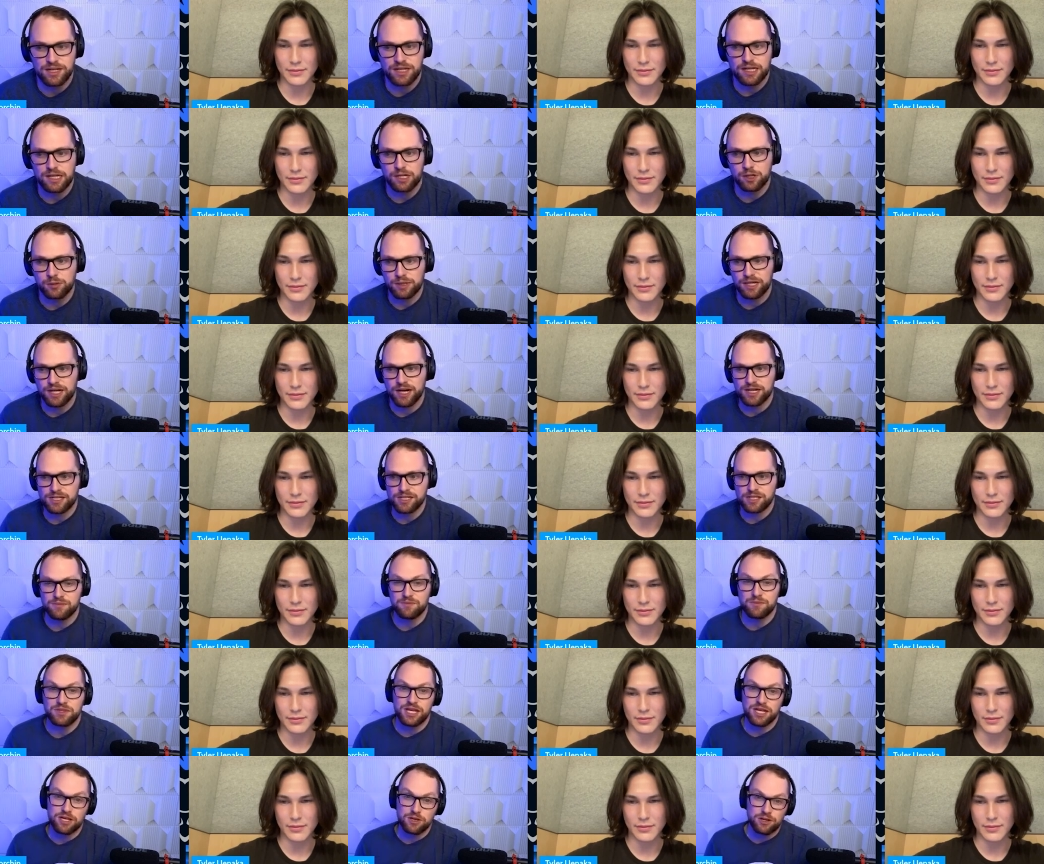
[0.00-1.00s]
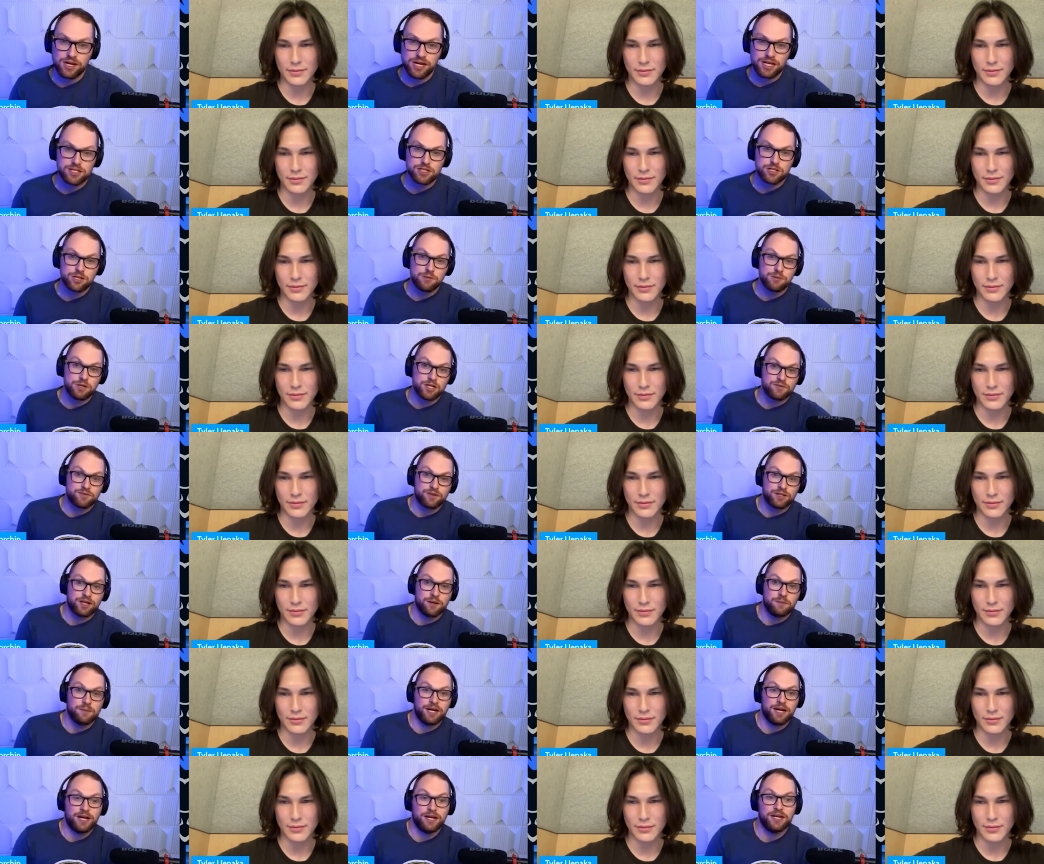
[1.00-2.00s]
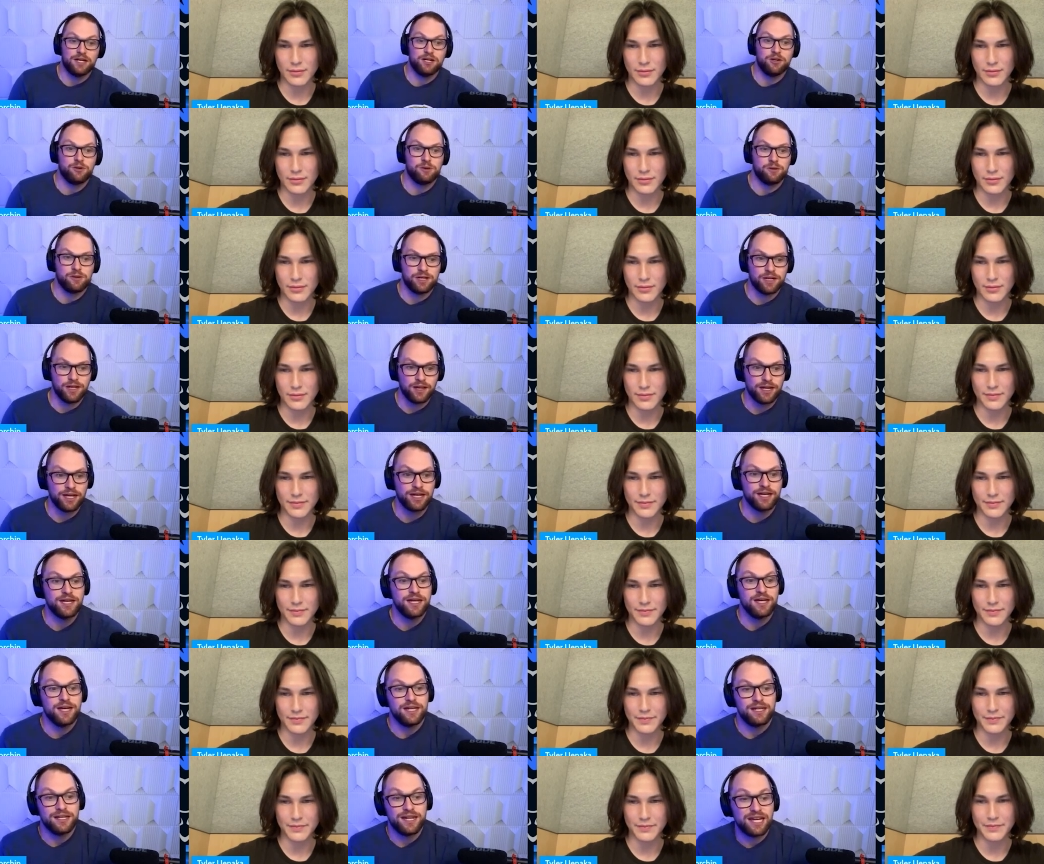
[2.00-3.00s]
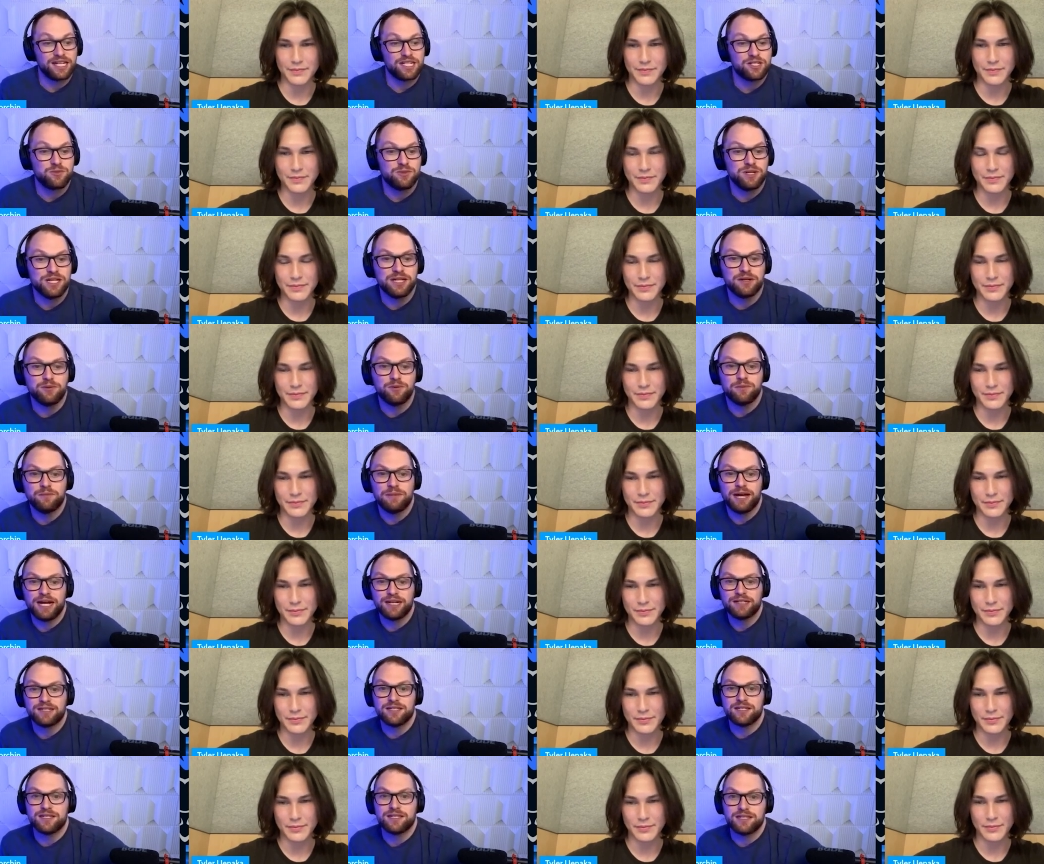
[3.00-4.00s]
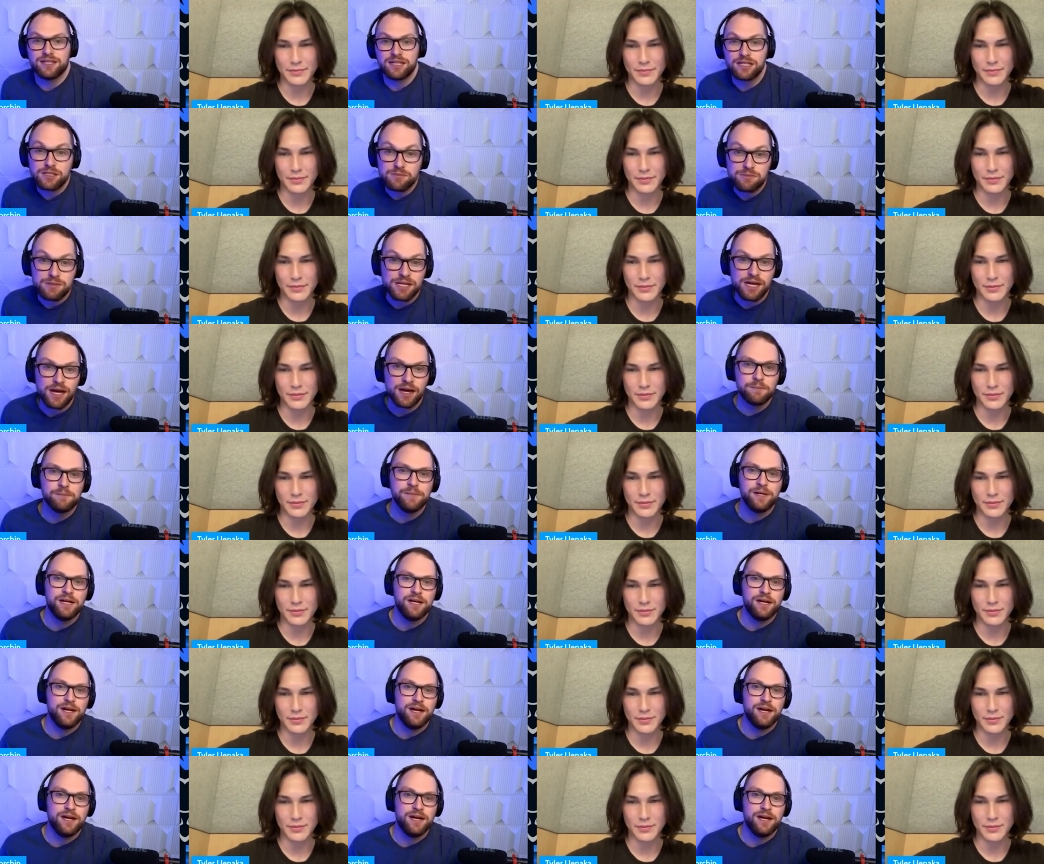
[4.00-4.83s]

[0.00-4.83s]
Speaker 1: It'll be awesome. Thank you guys so much for coming on. I know we were early. Next week, we're back to 6 p.m.